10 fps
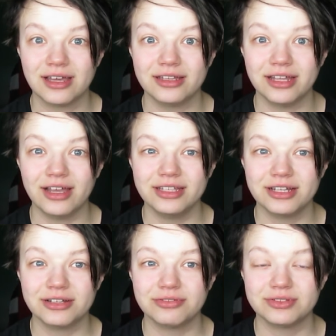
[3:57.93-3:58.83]
not
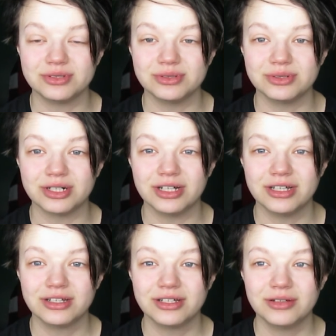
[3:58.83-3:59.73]
enough to
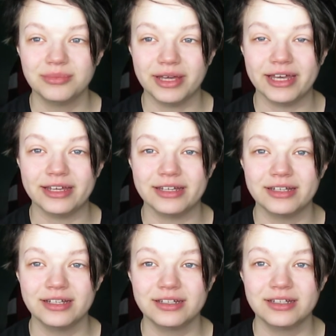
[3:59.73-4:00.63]
pay
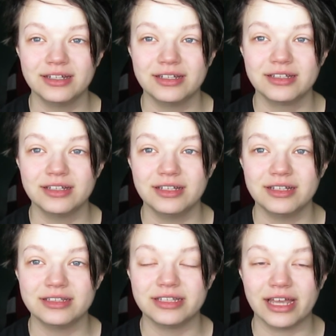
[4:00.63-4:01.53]

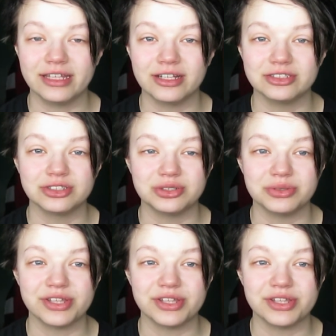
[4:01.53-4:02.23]
$900 to